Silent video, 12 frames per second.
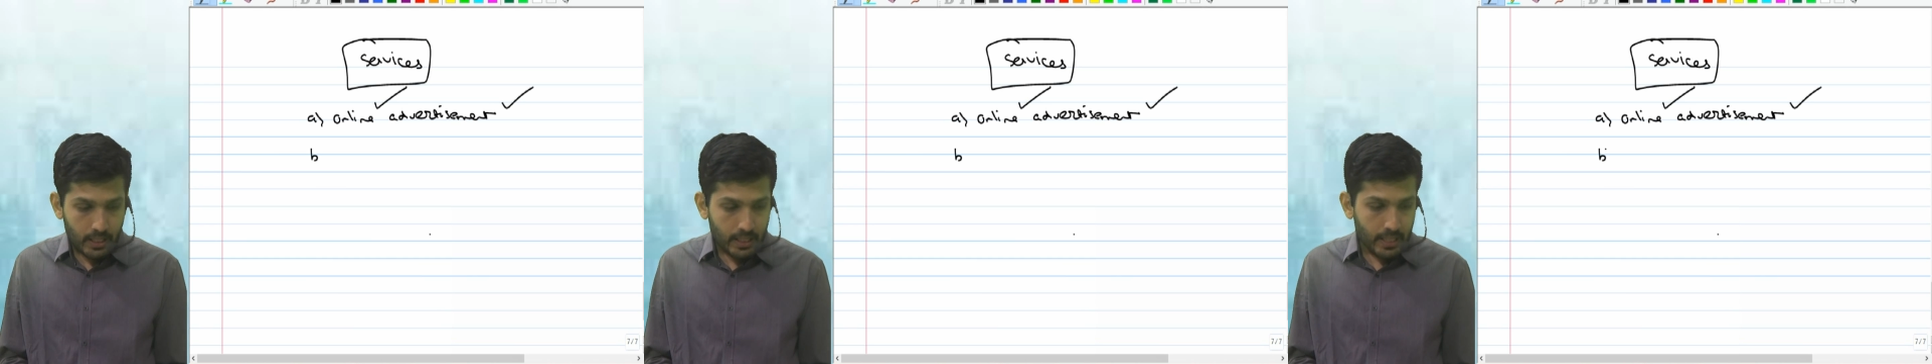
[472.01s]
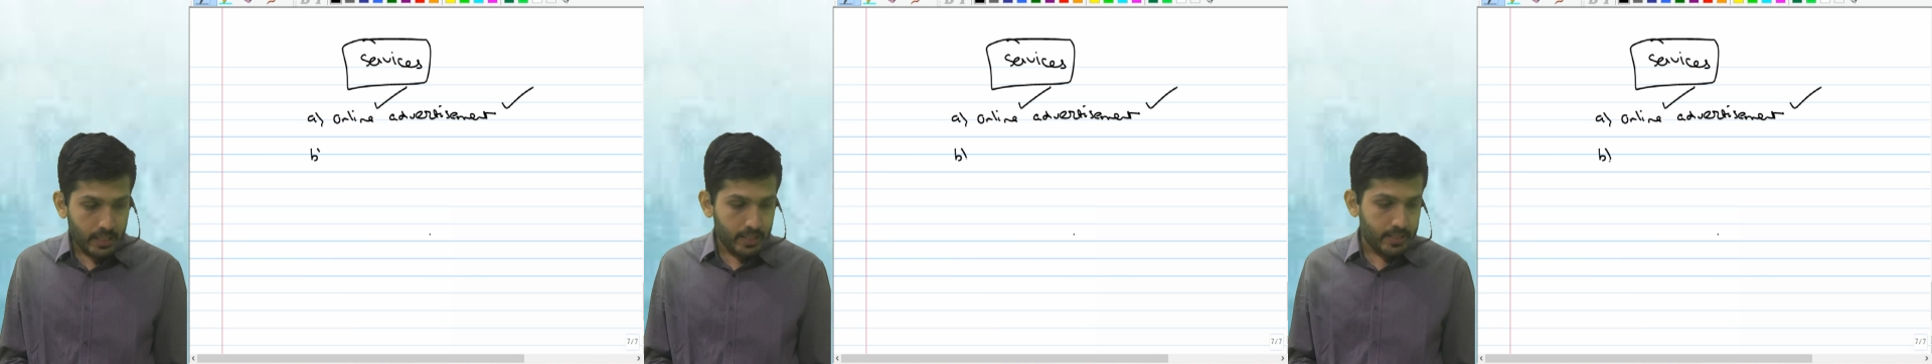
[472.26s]

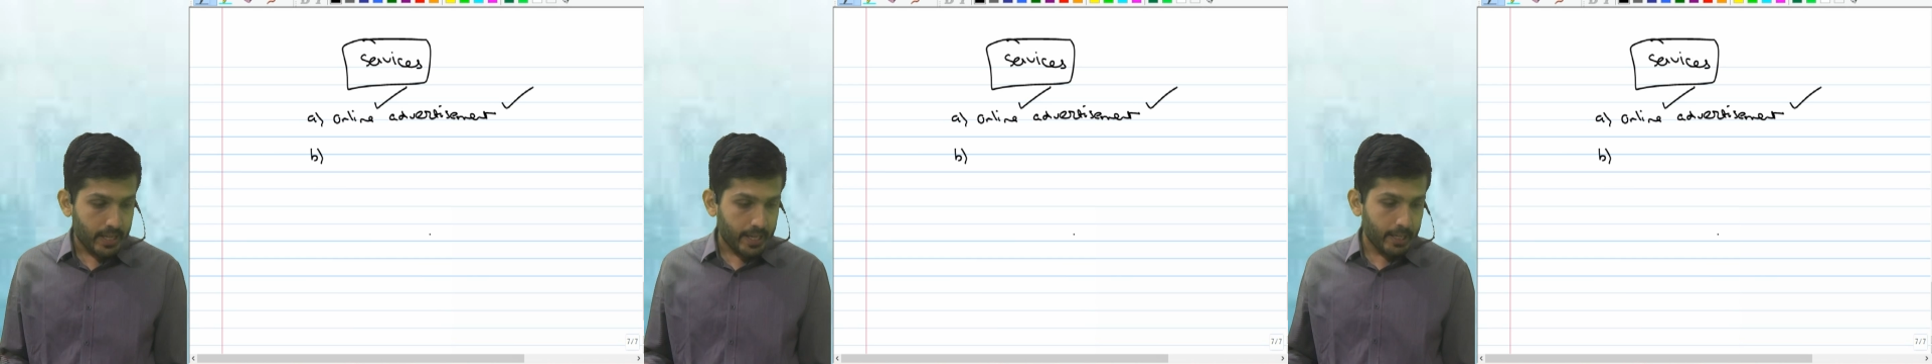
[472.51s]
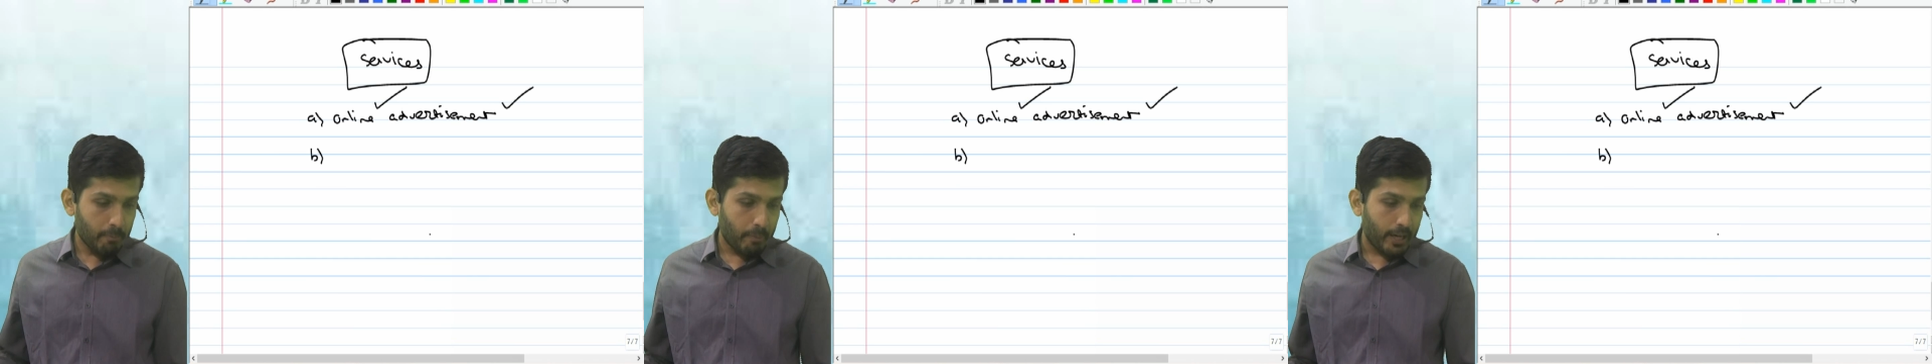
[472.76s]
Then the
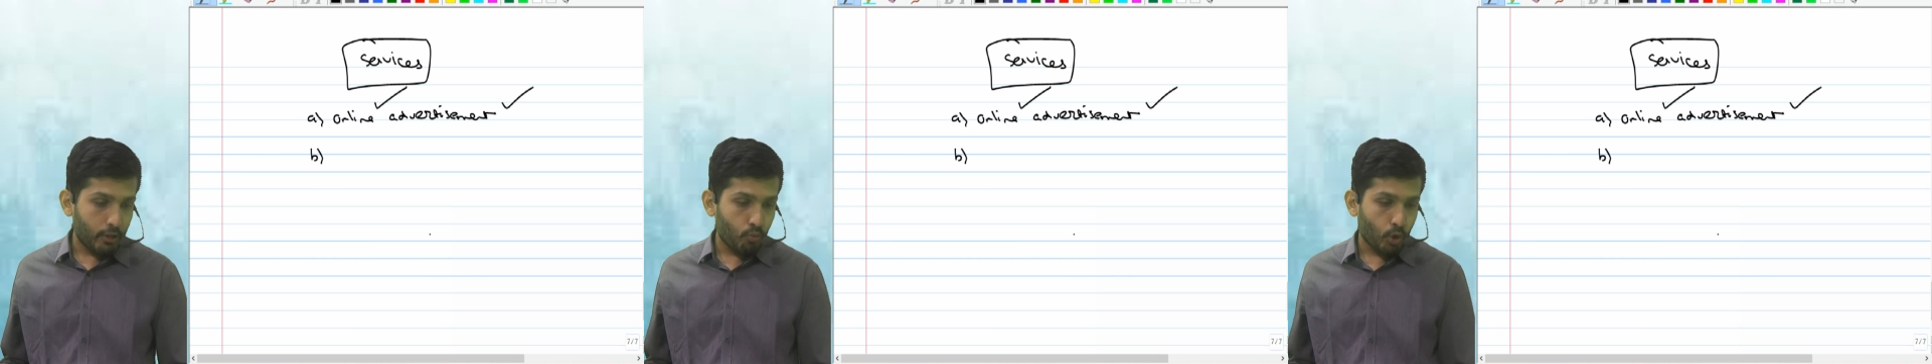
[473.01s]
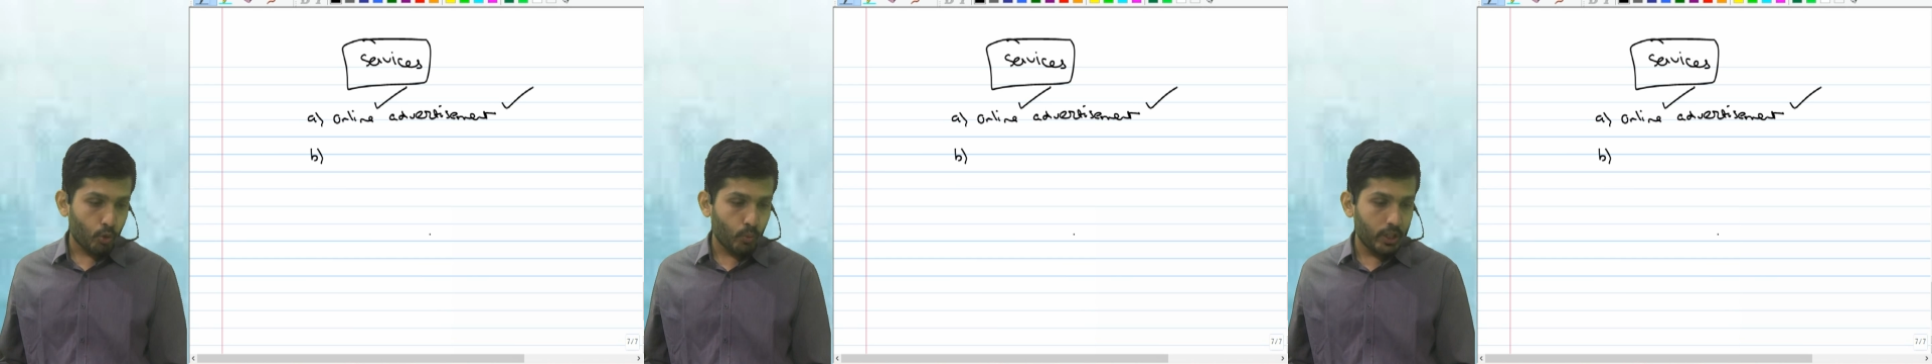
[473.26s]
second part
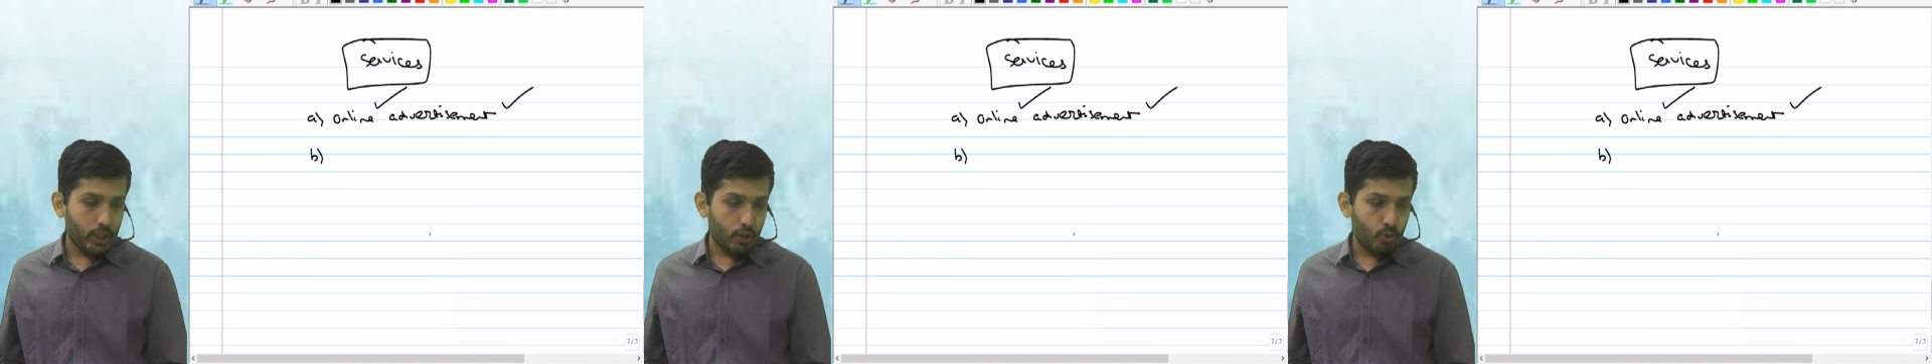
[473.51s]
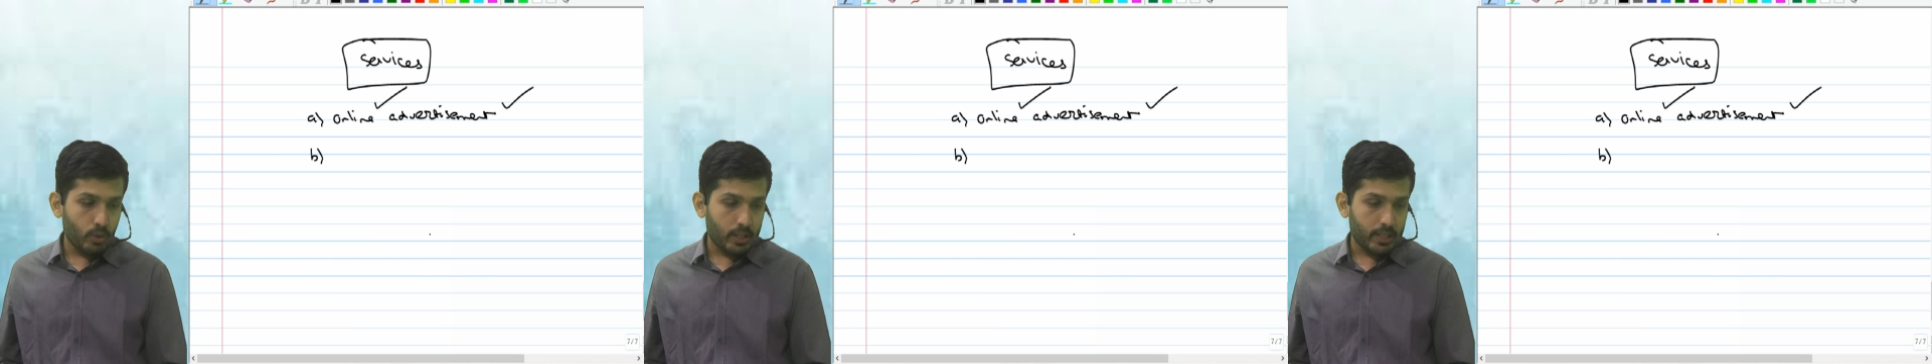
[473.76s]
what we
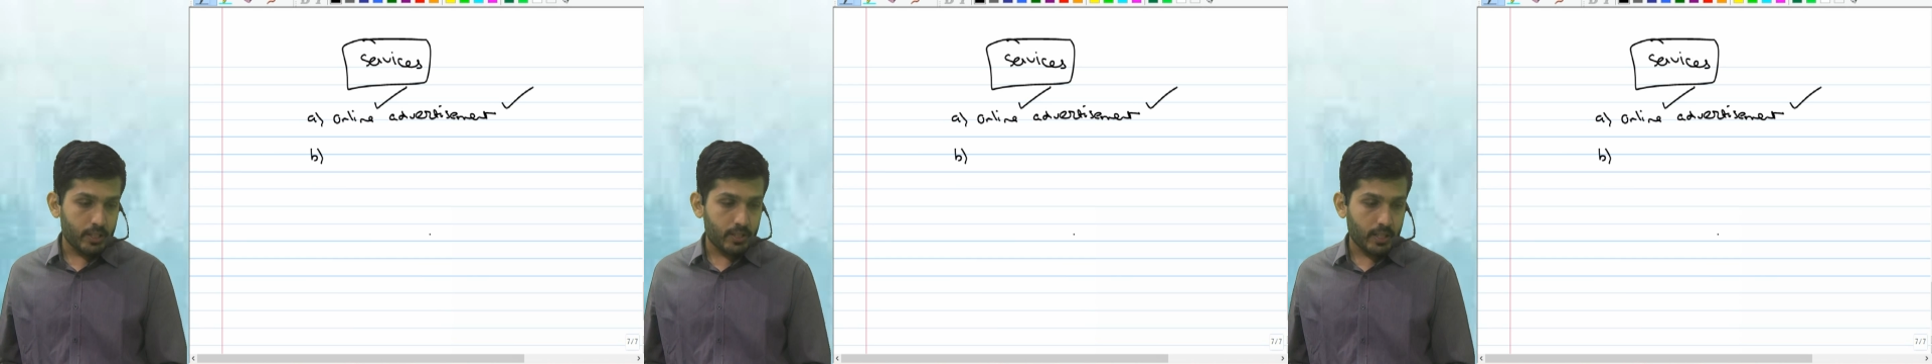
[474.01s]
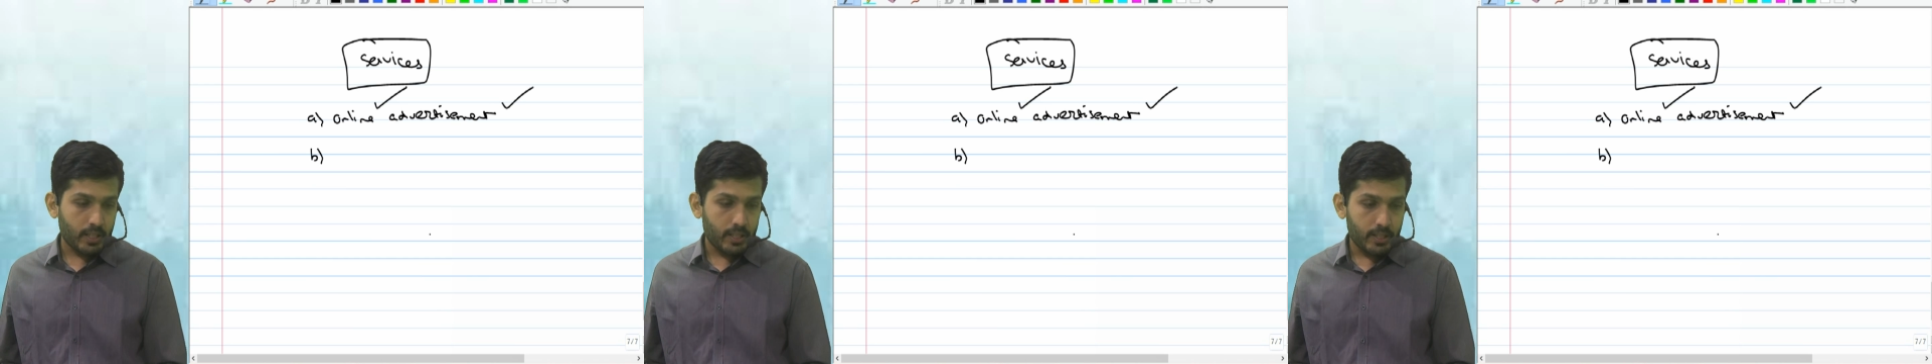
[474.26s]
need to
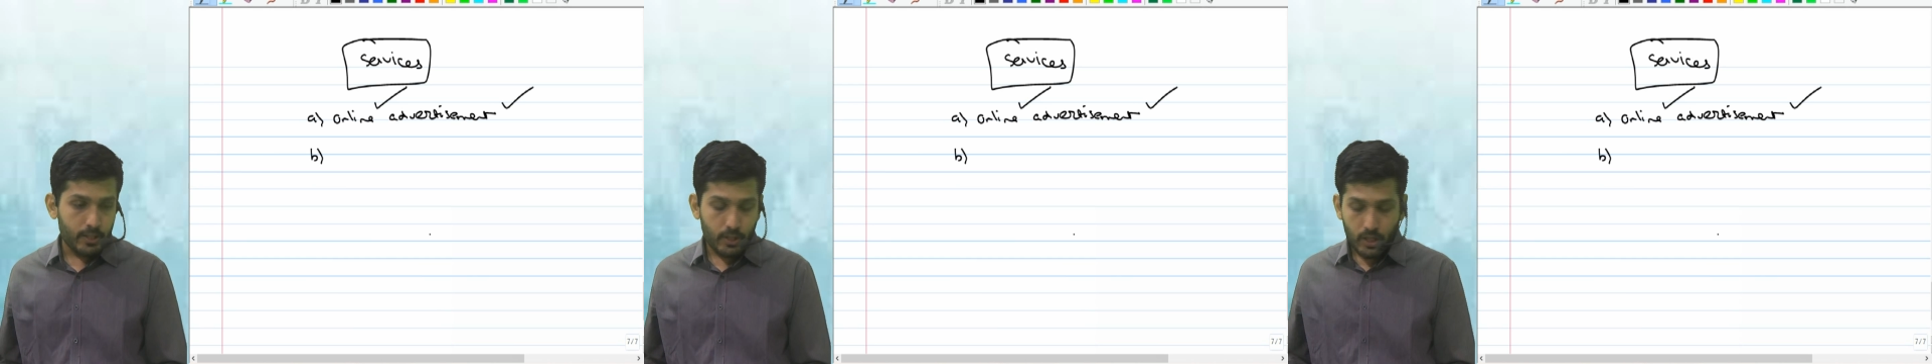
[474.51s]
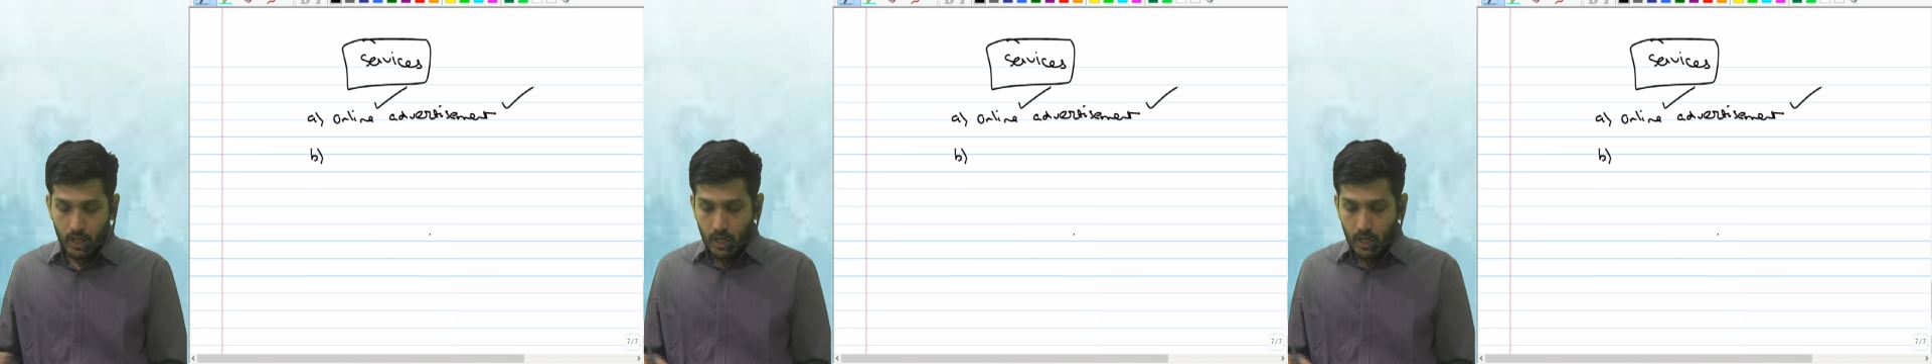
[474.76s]
understand is,